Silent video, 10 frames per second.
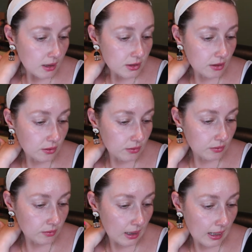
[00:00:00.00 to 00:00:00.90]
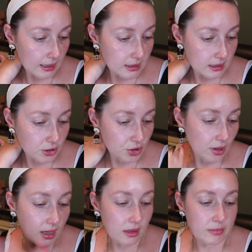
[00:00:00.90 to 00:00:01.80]
So I did
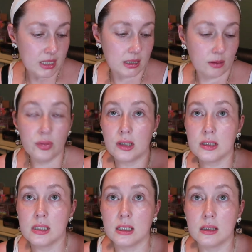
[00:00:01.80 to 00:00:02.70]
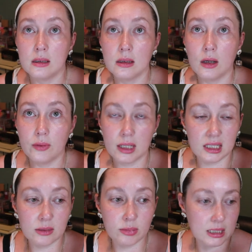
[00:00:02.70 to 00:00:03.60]
try the missing person
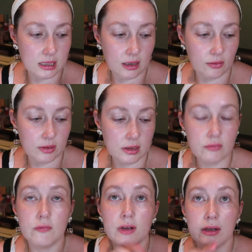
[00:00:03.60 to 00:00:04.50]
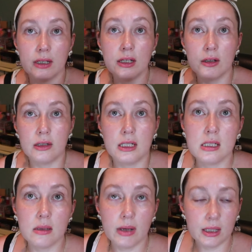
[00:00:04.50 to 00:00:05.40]
already because I was very
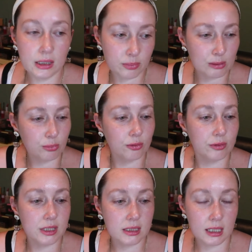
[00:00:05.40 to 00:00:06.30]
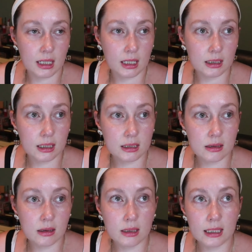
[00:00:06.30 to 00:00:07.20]
curious about it. People were saying it
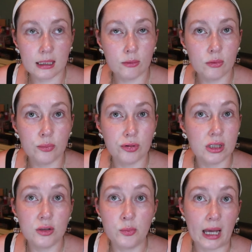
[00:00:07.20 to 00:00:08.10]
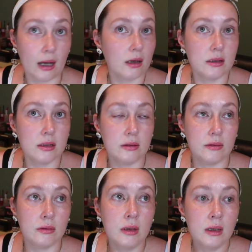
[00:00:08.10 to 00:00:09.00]
like it will bring you back
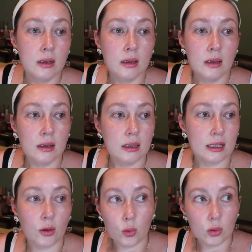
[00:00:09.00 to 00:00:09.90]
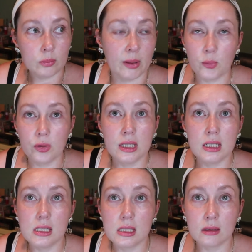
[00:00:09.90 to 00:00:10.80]
to like old
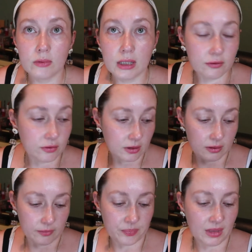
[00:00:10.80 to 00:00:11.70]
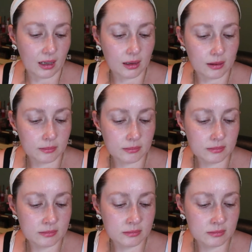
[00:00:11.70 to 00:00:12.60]
memories and whatever,
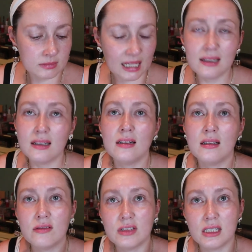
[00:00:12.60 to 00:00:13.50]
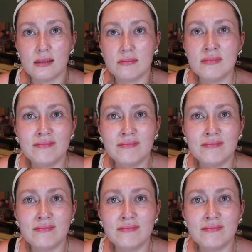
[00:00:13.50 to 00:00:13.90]
um, I didn't love it.